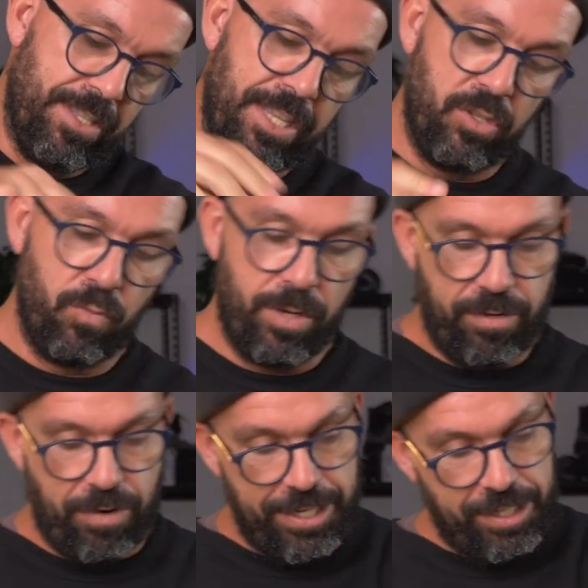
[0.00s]
this
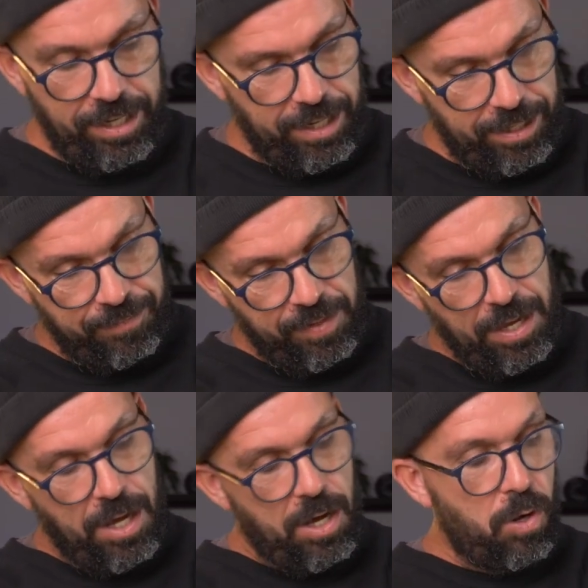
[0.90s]
one right here,
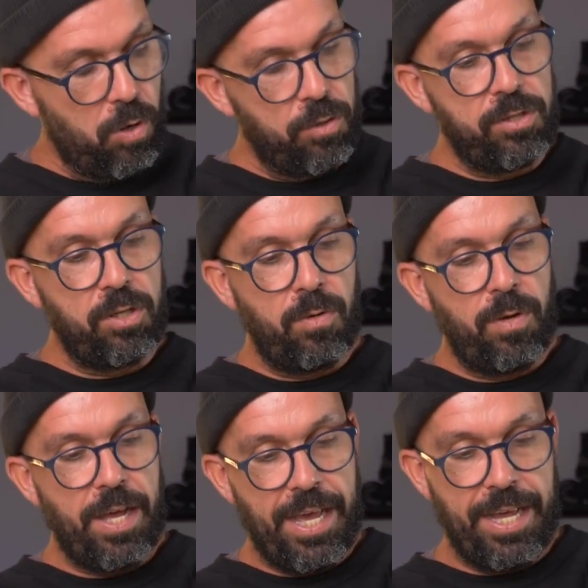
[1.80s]

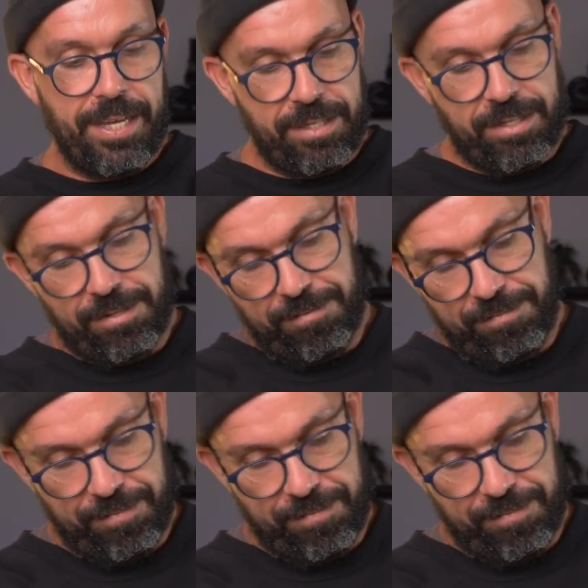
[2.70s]
also has